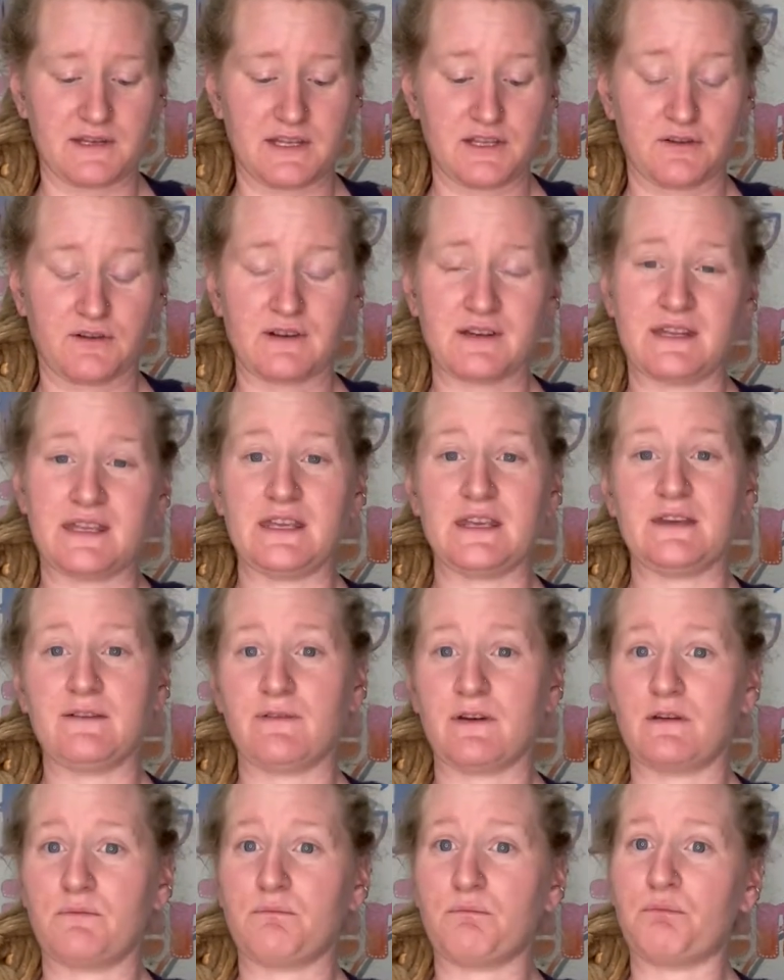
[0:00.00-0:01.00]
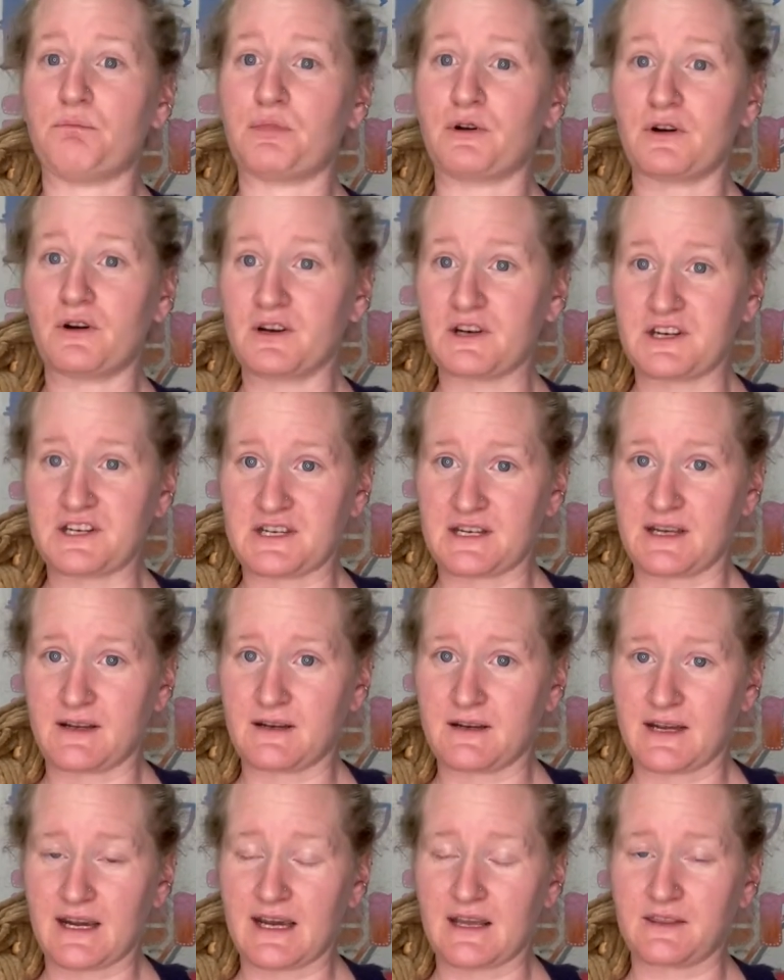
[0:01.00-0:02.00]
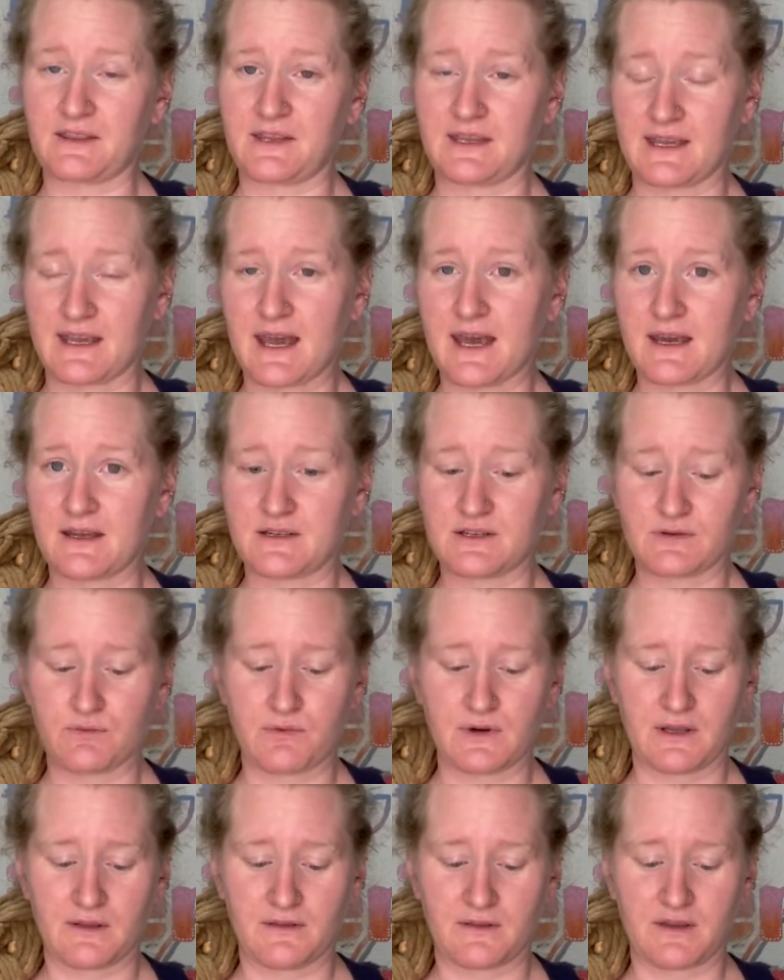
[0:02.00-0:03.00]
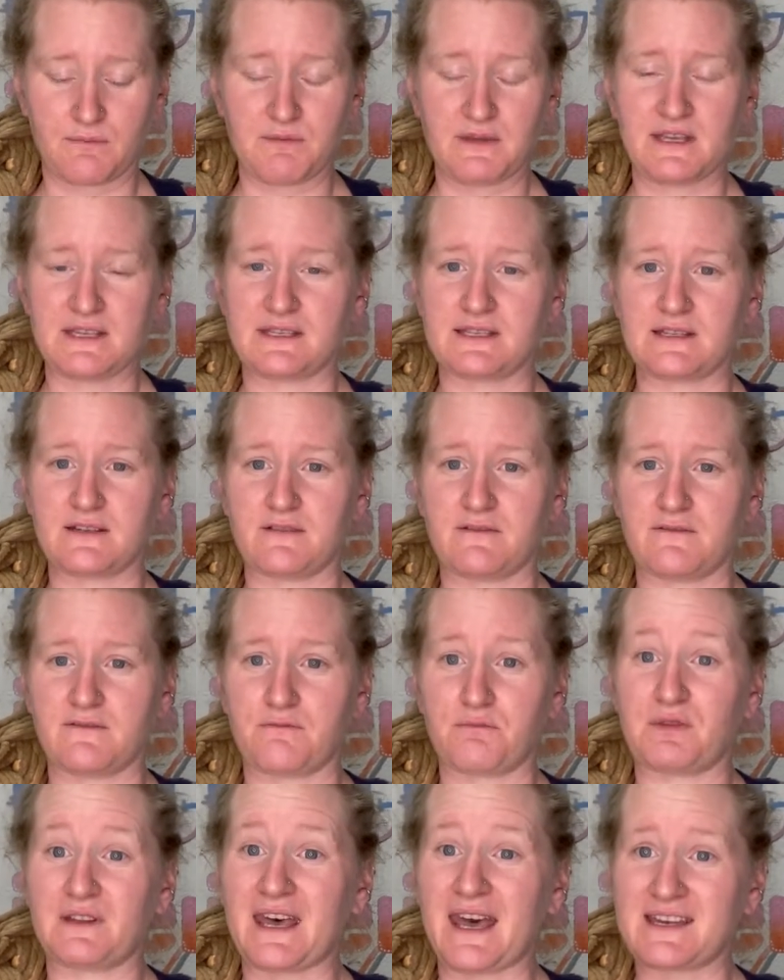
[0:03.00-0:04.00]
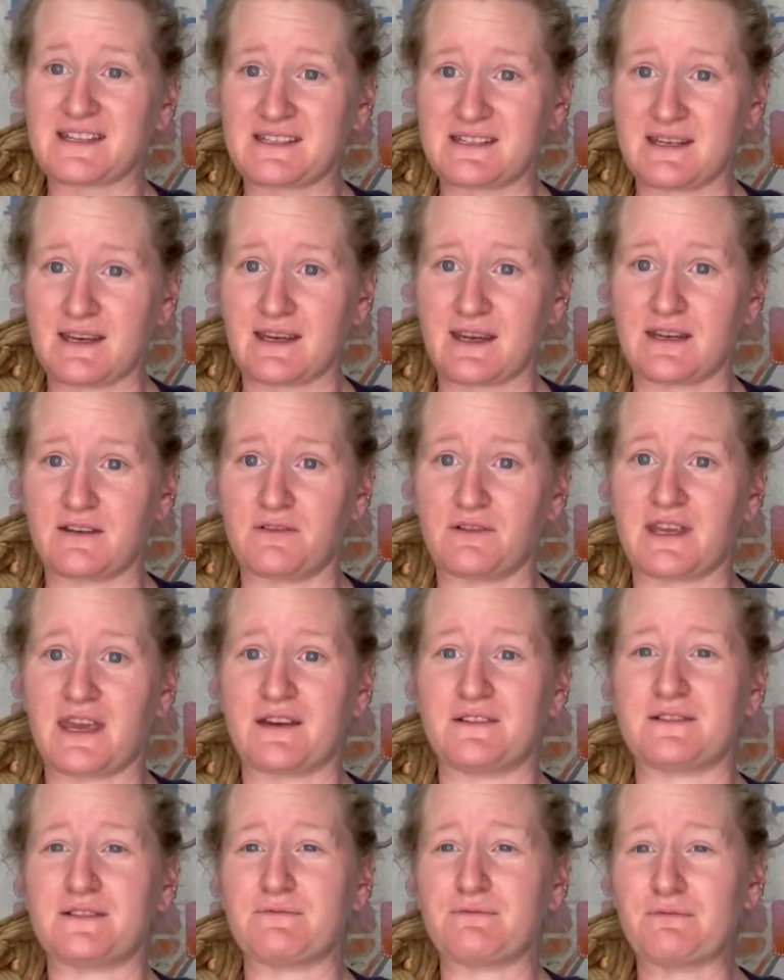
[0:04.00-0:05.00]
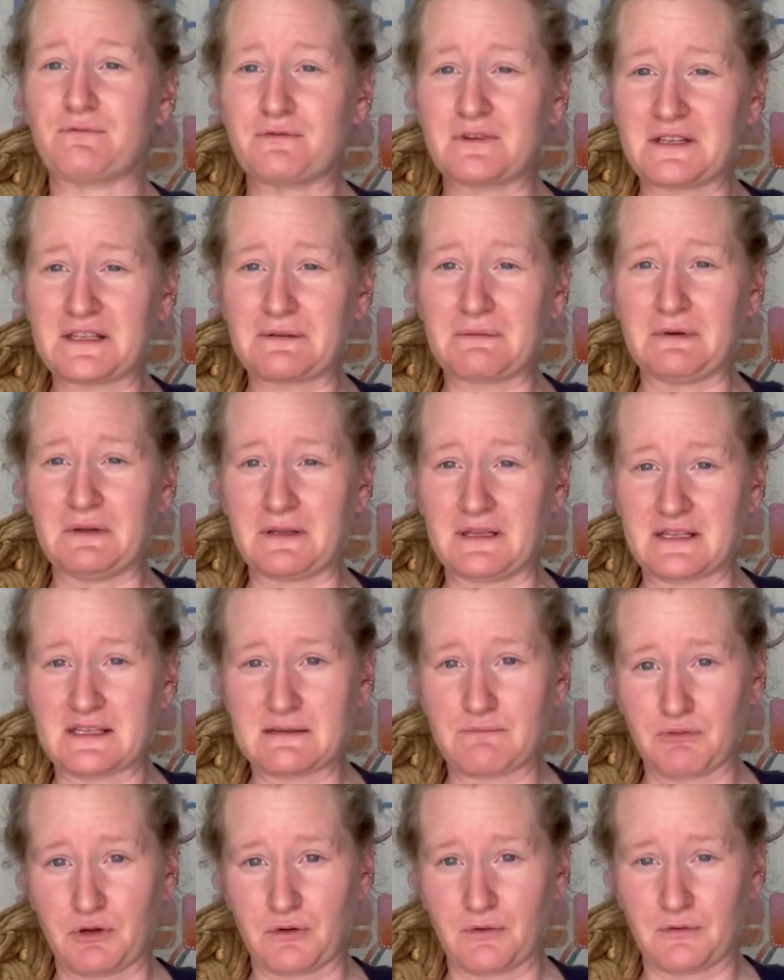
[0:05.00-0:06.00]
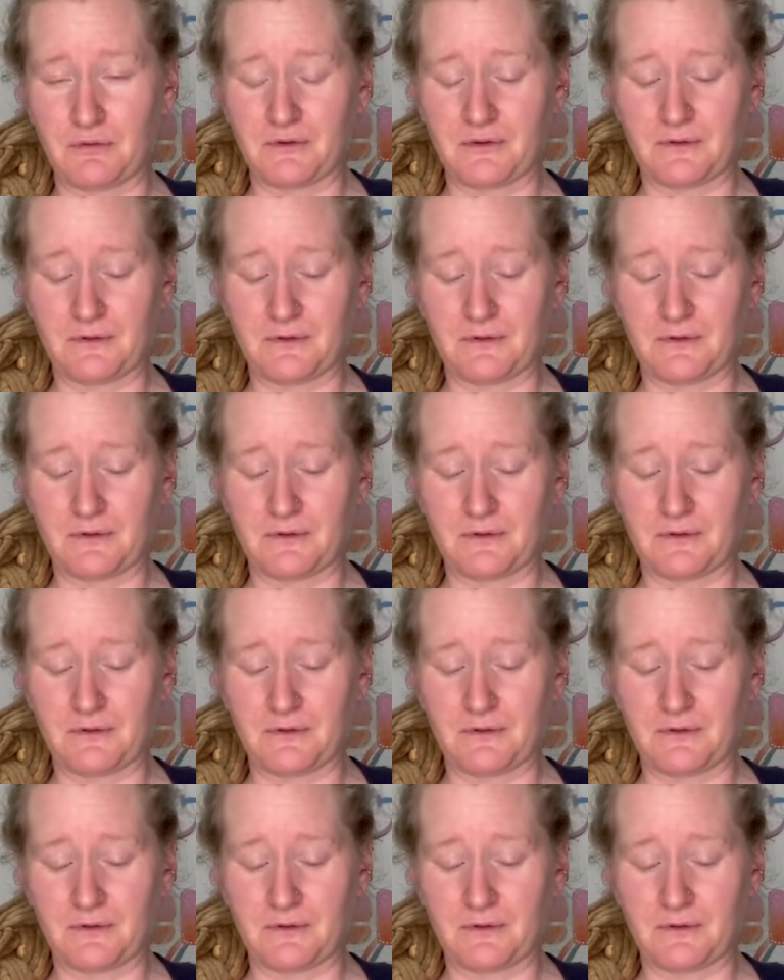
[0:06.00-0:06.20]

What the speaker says: You can even burnish it at the end with a piece of plastic and it'll get really, really smooth.